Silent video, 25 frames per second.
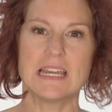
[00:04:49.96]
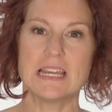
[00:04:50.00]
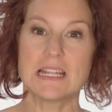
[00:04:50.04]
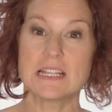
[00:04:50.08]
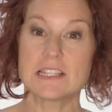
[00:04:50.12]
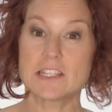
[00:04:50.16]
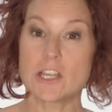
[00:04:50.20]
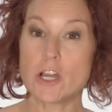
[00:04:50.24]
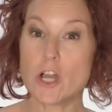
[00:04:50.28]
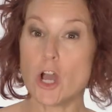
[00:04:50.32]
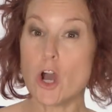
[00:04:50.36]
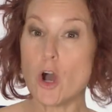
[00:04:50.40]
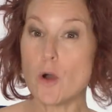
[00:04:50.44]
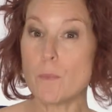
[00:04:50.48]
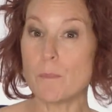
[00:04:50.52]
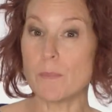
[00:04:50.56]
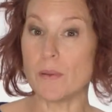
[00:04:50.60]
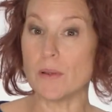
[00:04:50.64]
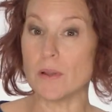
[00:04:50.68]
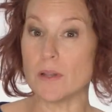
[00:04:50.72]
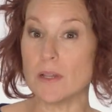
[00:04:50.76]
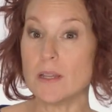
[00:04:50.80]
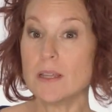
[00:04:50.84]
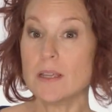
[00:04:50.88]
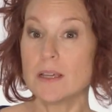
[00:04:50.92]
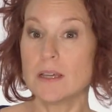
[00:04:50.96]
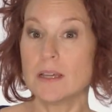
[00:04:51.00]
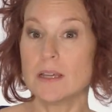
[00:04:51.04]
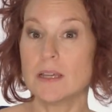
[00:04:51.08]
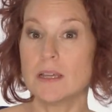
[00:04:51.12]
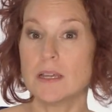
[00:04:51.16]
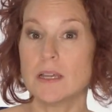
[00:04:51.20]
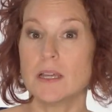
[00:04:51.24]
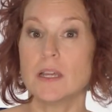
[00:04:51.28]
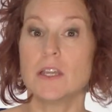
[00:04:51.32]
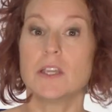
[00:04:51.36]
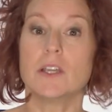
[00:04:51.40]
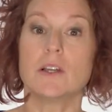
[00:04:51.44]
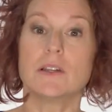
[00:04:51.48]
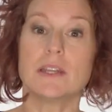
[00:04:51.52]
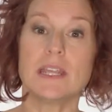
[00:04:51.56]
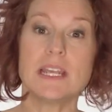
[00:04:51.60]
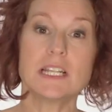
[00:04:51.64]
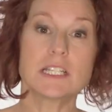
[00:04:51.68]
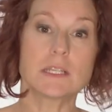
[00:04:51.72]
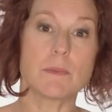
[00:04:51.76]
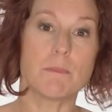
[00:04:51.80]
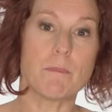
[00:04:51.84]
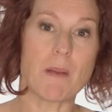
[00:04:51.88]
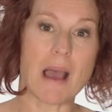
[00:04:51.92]
To couple, you'll
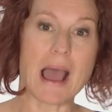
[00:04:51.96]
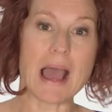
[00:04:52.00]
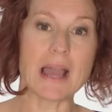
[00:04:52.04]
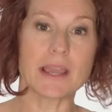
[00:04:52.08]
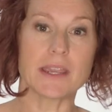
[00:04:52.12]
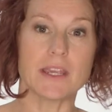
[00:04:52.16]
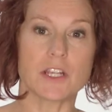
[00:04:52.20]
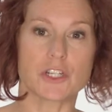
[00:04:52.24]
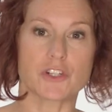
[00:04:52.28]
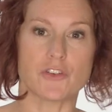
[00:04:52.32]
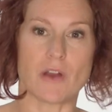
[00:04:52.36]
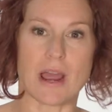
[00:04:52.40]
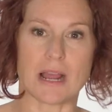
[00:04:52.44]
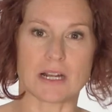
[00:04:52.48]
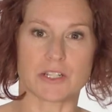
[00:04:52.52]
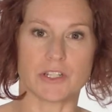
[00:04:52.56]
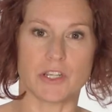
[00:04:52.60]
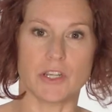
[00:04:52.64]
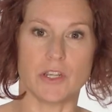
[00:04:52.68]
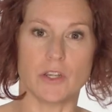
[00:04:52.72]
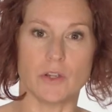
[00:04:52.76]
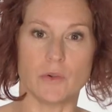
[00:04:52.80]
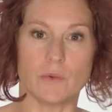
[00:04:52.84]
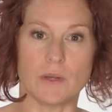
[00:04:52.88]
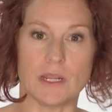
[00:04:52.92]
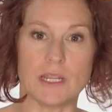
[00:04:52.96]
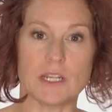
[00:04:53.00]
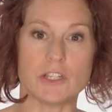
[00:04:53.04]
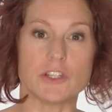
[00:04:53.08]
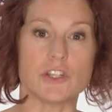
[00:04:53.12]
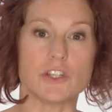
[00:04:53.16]
need to park your tractor unit